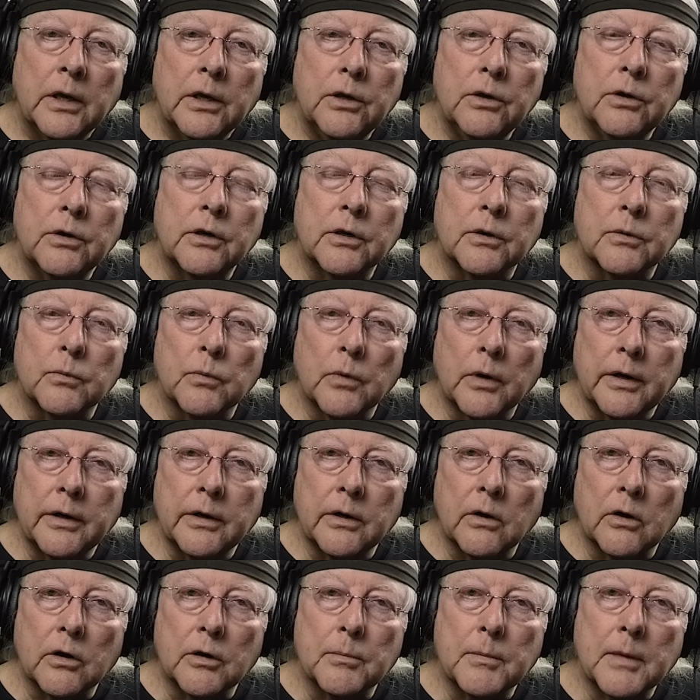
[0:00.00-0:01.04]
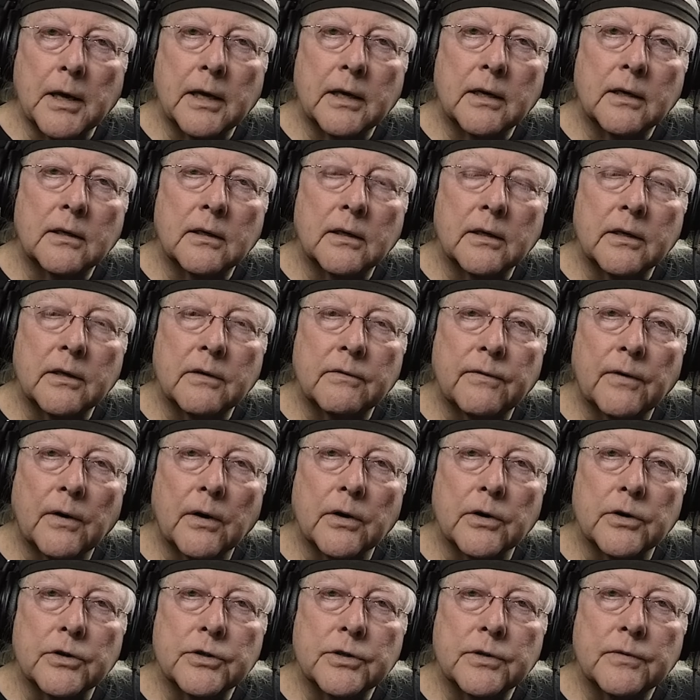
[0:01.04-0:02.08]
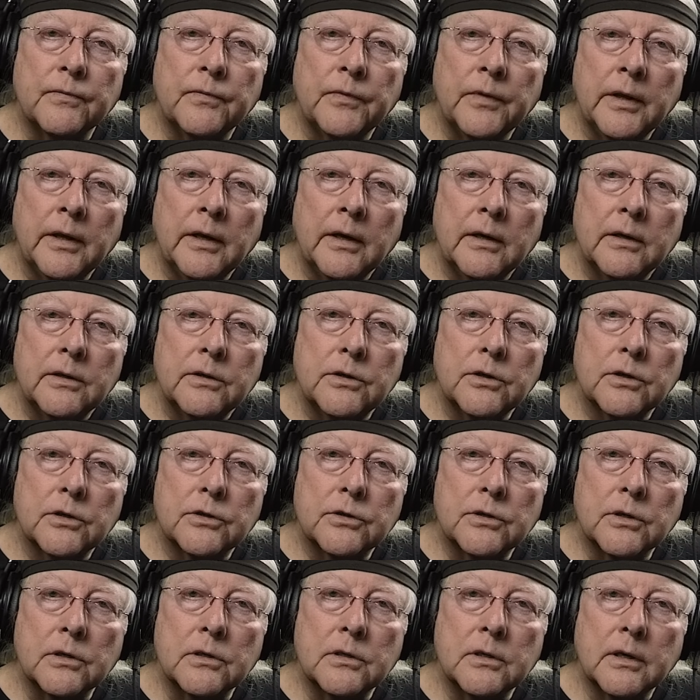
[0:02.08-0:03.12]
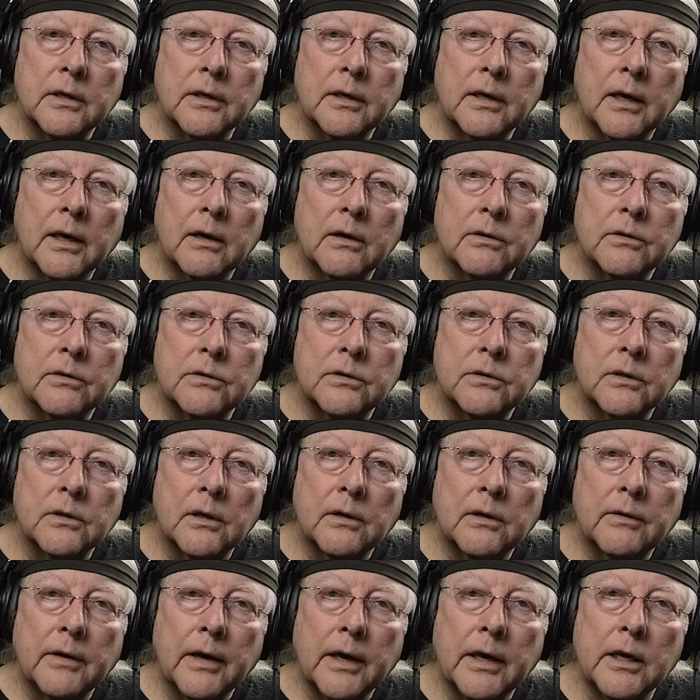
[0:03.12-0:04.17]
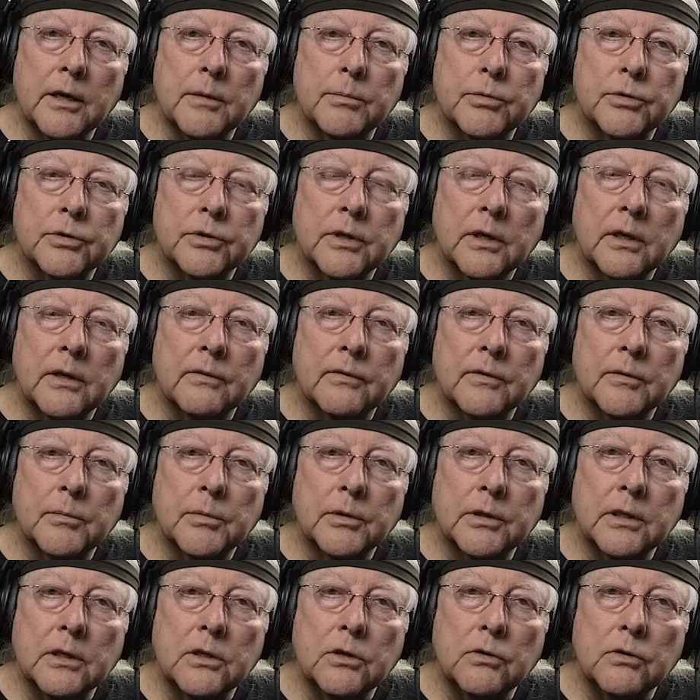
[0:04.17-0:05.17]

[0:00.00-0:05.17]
You can run it automatically at first just to take out 80% of it, but then you